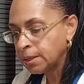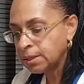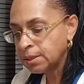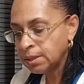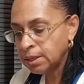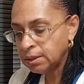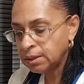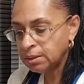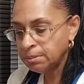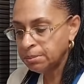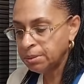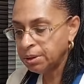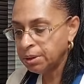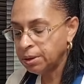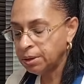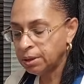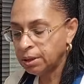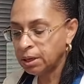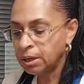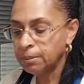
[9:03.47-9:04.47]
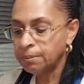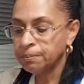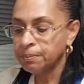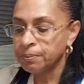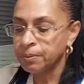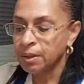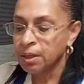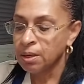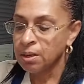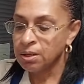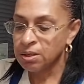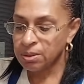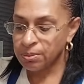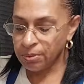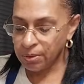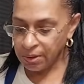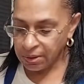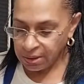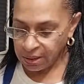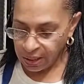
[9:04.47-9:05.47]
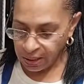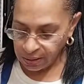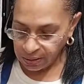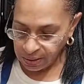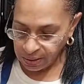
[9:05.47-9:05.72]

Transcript: set the mug up. I'm going to take